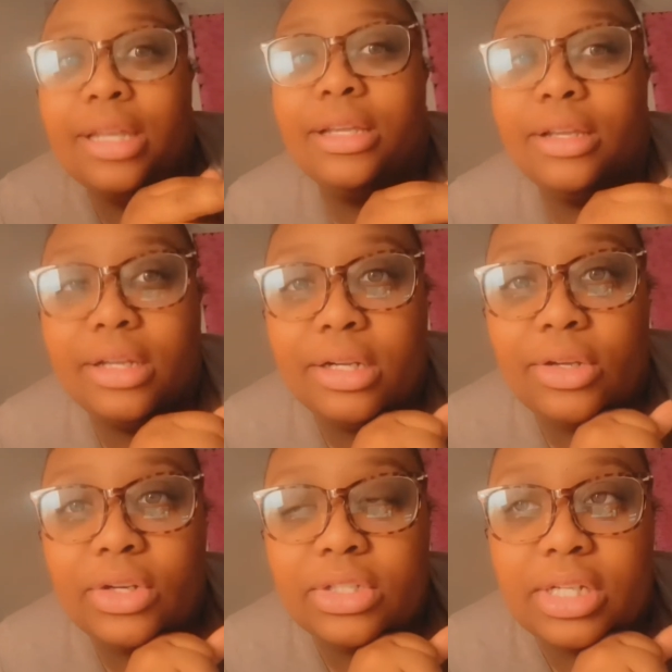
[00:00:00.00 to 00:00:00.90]
Gonna go
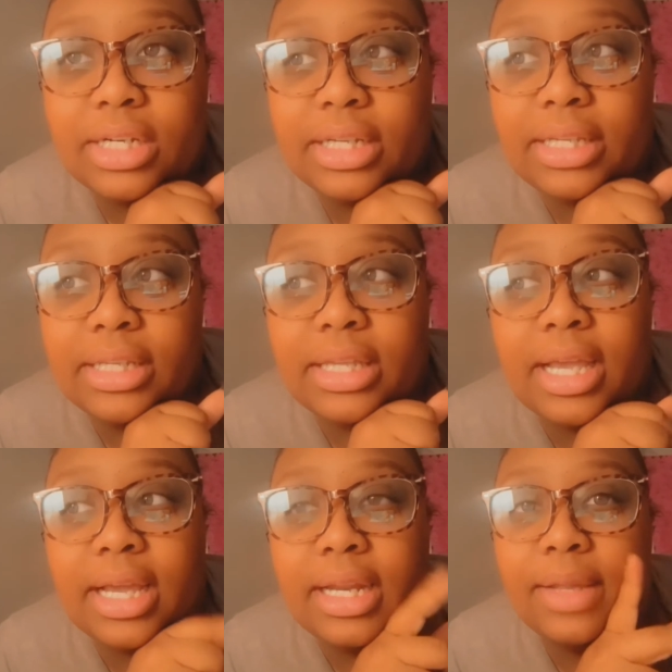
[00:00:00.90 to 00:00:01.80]
to Target. I
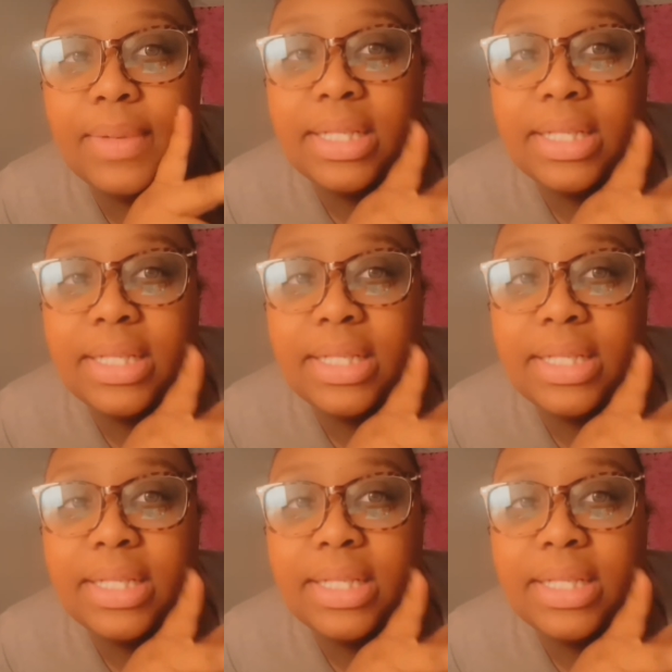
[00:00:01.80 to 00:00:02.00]
gotta get my